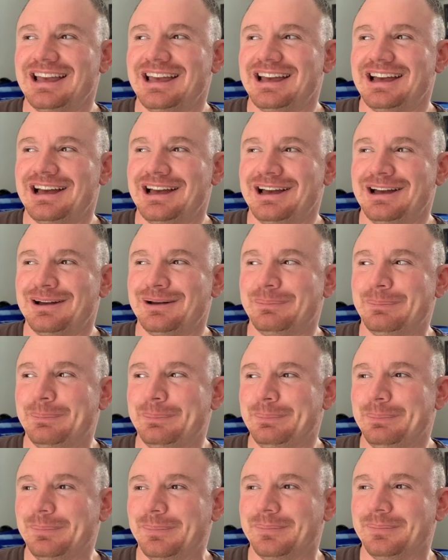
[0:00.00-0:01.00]

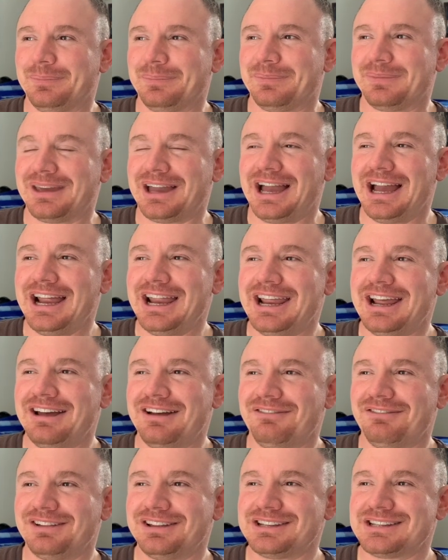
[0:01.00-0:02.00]
I
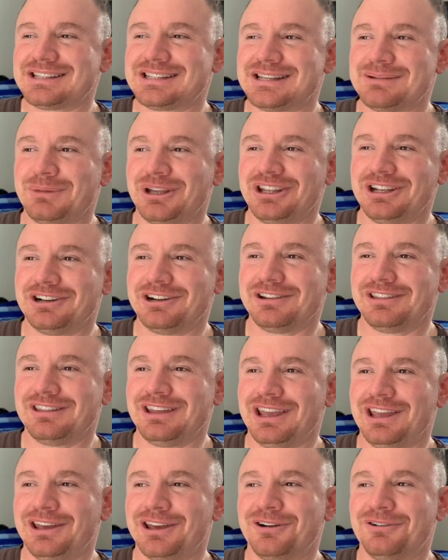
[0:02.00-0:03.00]
have a similar
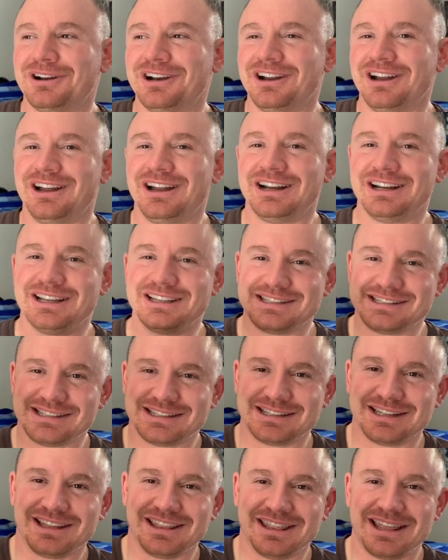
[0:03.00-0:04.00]
thing going on as
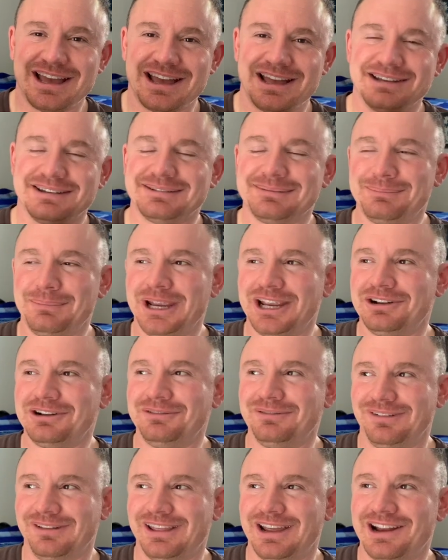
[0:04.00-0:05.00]
that man
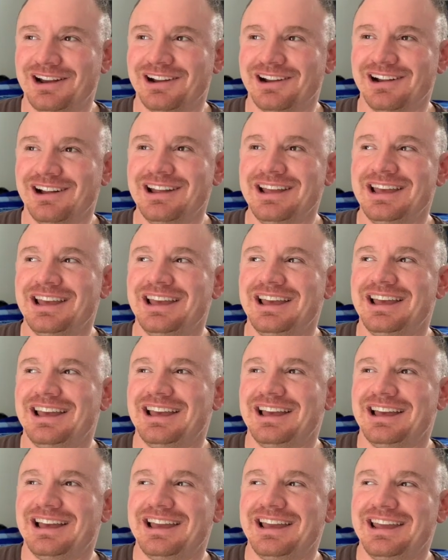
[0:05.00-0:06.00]
over there,
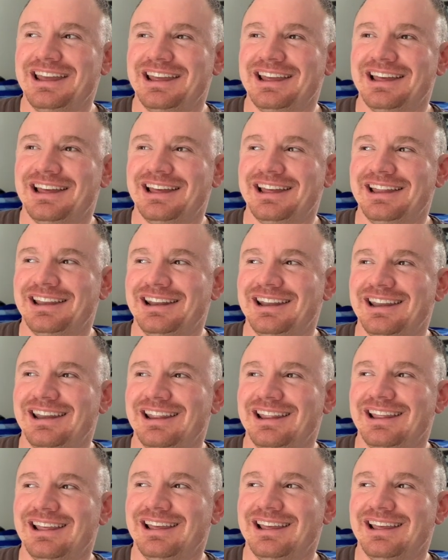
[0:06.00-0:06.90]
and